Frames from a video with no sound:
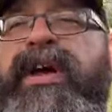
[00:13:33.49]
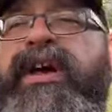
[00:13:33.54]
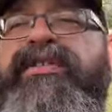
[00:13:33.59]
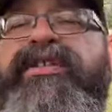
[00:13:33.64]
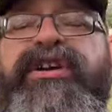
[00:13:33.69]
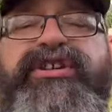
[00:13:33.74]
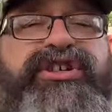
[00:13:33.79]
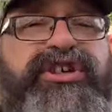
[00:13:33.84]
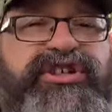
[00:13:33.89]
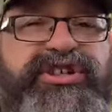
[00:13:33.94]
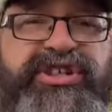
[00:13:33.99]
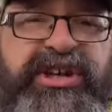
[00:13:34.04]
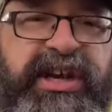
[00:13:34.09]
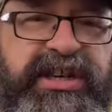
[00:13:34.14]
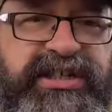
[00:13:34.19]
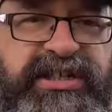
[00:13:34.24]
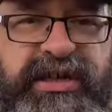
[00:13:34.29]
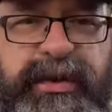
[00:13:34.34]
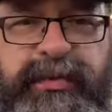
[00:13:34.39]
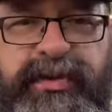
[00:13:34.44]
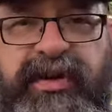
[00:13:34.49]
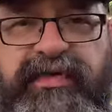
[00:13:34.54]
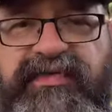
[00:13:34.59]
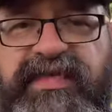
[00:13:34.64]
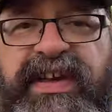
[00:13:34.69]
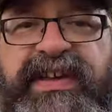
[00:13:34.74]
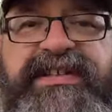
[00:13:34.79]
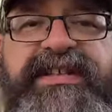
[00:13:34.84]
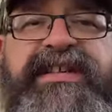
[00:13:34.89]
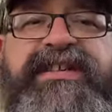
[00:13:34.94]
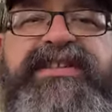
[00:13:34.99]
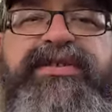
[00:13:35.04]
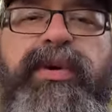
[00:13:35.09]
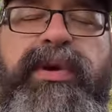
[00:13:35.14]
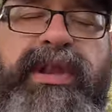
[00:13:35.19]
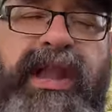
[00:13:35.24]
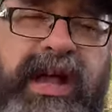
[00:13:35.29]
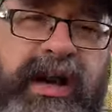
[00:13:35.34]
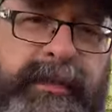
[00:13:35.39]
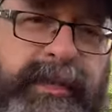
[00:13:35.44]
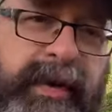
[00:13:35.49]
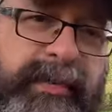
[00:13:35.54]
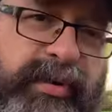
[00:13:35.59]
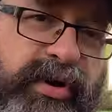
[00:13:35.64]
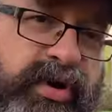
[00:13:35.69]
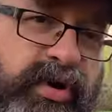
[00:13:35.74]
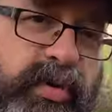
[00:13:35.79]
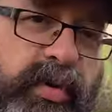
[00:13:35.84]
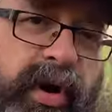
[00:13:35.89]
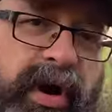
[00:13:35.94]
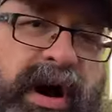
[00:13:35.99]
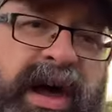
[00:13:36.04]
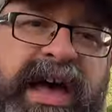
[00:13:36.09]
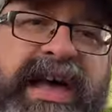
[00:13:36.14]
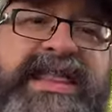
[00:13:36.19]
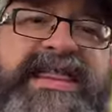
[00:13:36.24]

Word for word: They just changed some of their visas, so a lot of people who were